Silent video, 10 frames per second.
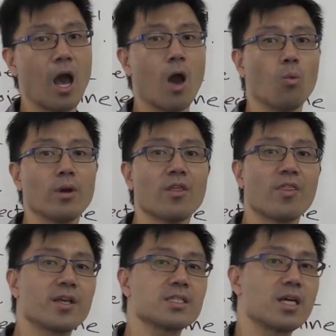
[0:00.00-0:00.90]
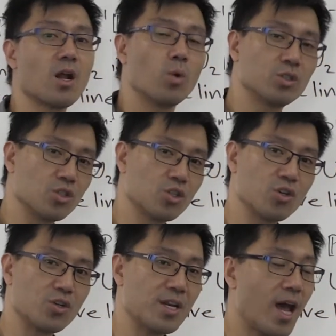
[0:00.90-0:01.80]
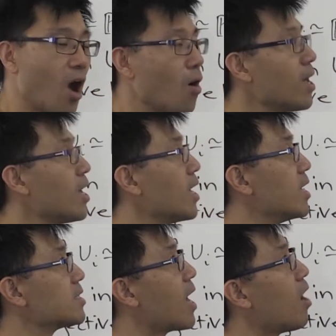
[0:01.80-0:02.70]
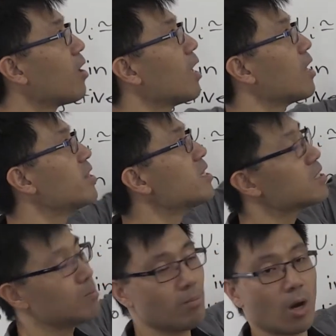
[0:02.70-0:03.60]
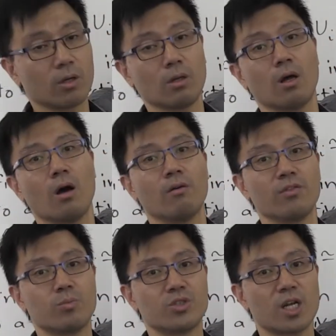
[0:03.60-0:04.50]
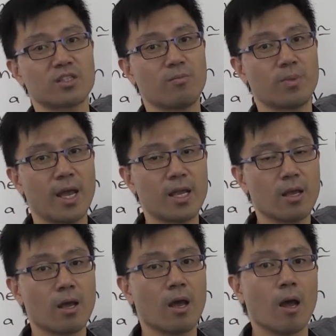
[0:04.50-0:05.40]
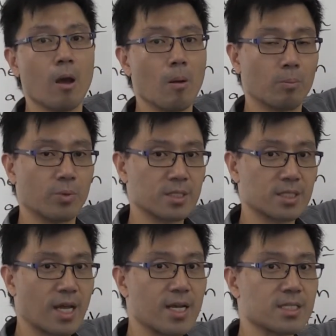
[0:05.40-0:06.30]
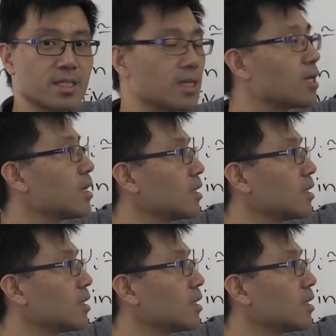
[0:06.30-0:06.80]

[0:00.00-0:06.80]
And one of the things that I want to show you now is how this model of the projective plane precisely